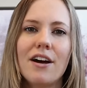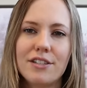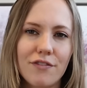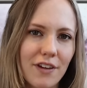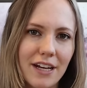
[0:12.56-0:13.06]
a
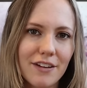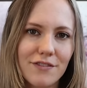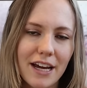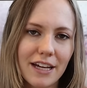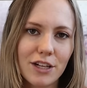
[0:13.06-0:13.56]
definitive
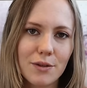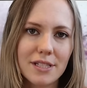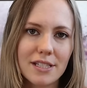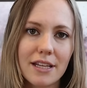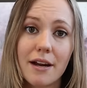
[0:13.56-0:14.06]

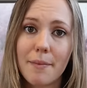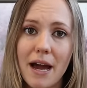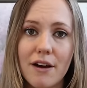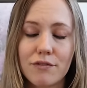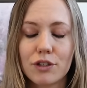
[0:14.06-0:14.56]
diagnosis that I'm
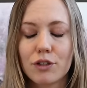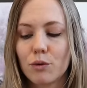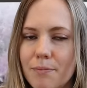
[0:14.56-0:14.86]
after,